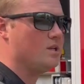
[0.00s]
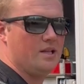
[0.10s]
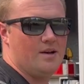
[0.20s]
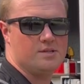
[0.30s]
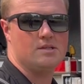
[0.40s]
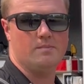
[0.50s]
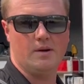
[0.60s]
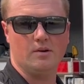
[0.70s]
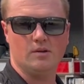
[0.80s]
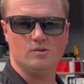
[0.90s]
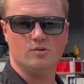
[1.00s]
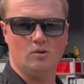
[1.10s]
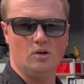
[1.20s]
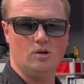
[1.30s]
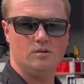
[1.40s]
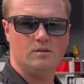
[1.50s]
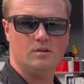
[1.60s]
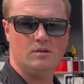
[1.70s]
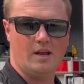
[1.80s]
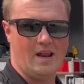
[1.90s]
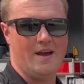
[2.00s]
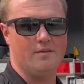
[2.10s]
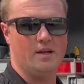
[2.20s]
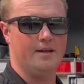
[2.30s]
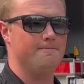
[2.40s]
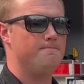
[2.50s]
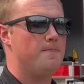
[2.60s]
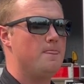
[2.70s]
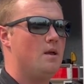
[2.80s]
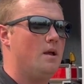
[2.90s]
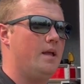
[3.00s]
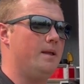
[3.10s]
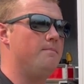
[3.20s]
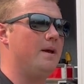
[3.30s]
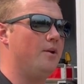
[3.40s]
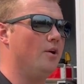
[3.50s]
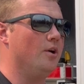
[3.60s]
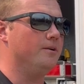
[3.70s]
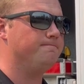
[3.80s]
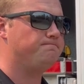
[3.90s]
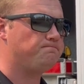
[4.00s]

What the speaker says: allows us to better control and have a better